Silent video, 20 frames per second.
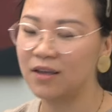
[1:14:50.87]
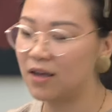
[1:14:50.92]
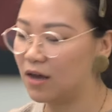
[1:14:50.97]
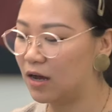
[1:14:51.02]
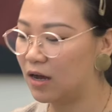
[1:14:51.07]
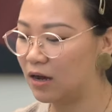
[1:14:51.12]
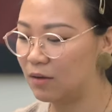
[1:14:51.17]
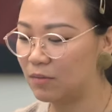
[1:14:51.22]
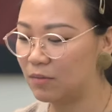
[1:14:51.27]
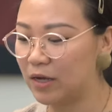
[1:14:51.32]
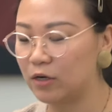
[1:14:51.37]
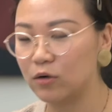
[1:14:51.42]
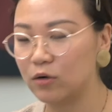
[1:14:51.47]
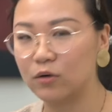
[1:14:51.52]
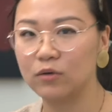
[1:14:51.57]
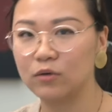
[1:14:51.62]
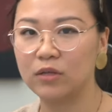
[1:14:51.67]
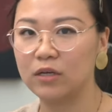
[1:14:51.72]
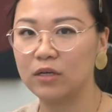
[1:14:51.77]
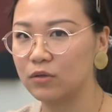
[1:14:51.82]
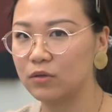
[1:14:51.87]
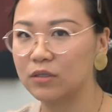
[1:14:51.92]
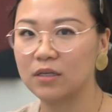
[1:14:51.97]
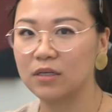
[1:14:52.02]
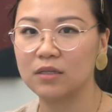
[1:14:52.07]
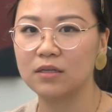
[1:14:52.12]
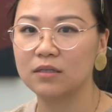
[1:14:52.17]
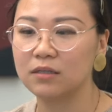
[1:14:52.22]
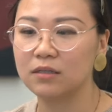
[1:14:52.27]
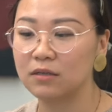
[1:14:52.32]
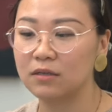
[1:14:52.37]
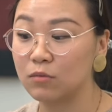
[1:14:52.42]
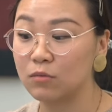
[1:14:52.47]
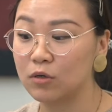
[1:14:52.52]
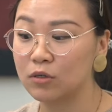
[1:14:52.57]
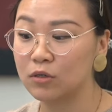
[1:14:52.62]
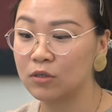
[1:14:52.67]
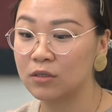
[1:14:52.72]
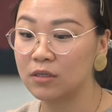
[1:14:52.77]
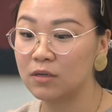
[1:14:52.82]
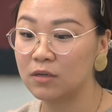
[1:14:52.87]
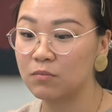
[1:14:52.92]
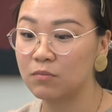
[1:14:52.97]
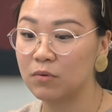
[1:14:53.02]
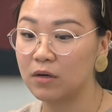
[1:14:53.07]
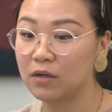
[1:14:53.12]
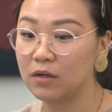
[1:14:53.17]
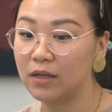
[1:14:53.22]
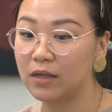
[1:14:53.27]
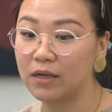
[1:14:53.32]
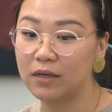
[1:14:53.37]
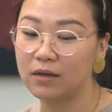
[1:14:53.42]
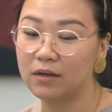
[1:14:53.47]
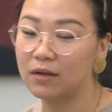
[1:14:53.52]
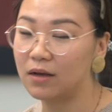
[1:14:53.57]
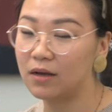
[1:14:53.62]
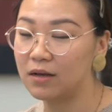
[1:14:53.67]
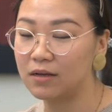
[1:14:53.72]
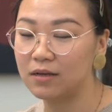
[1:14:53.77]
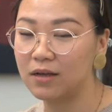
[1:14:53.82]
I know that you said this is an emergency, but like,